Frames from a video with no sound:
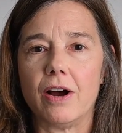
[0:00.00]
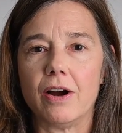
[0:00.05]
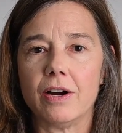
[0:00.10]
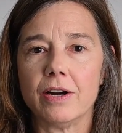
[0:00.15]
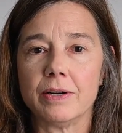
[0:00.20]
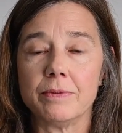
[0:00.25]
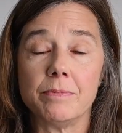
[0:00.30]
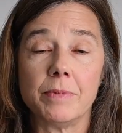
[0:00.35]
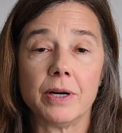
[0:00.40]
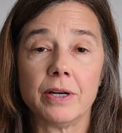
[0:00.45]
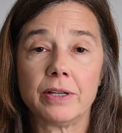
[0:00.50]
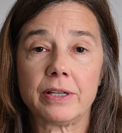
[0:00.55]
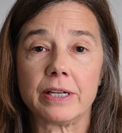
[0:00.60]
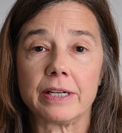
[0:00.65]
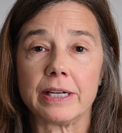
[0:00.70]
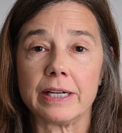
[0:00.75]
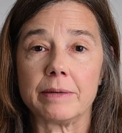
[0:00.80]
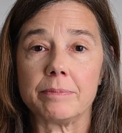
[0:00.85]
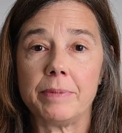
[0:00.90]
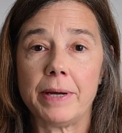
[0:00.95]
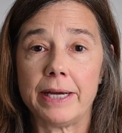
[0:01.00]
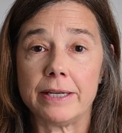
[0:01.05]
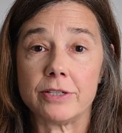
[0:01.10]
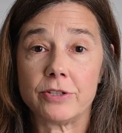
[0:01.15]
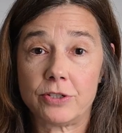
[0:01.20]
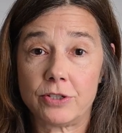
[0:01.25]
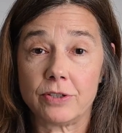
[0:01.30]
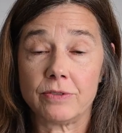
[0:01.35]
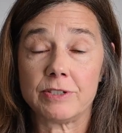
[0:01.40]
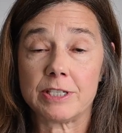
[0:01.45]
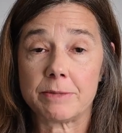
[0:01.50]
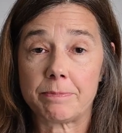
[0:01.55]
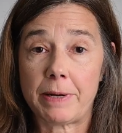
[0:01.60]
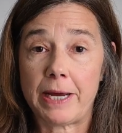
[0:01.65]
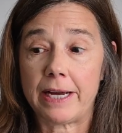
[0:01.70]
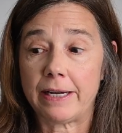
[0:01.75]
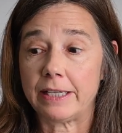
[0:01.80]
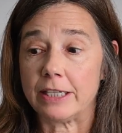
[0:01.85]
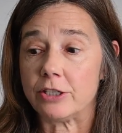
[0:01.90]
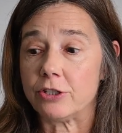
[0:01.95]
our marketing service
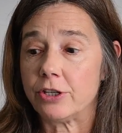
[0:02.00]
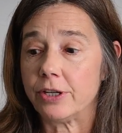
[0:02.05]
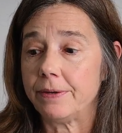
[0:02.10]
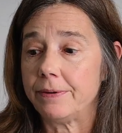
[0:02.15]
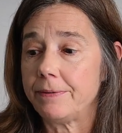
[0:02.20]
package.